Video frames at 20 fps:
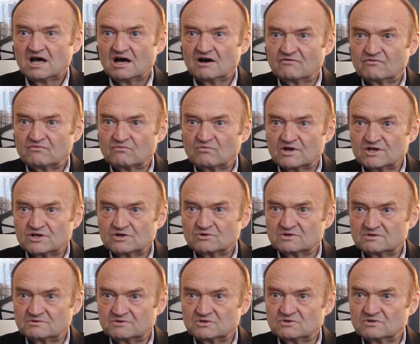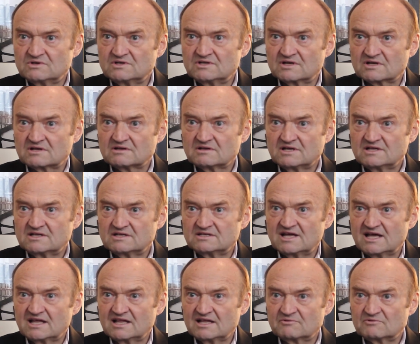of what you would do in the
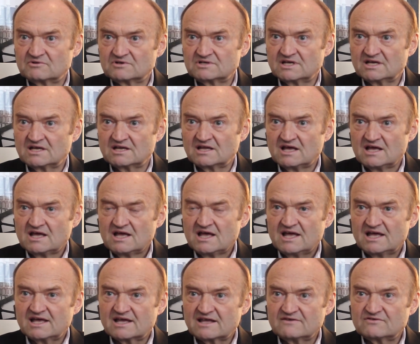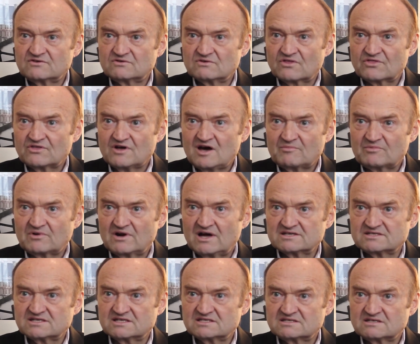daily routine. It gives you a thought
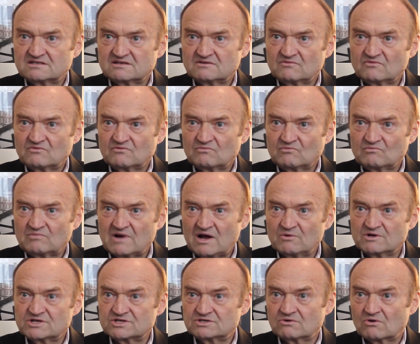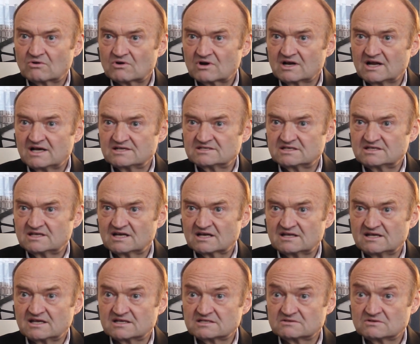process by which you organize the
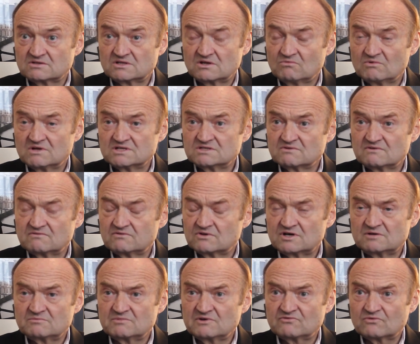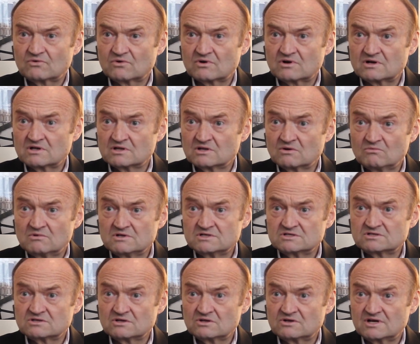techniques, the ones we've learned before, the
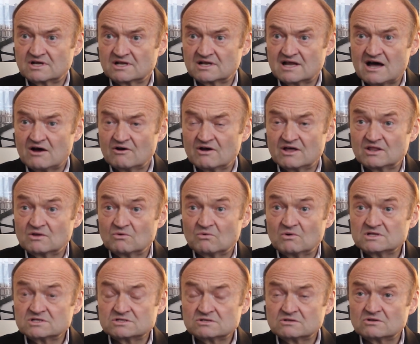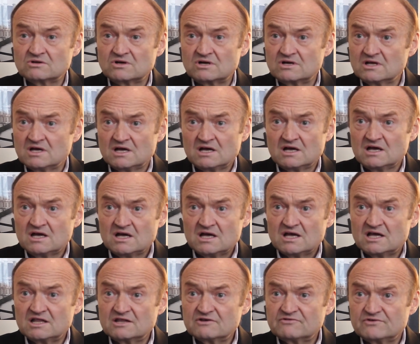ones you're learning now, and the ones you learn
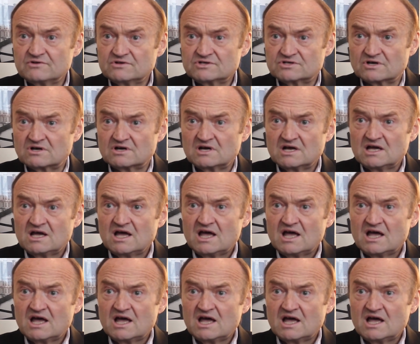in the future.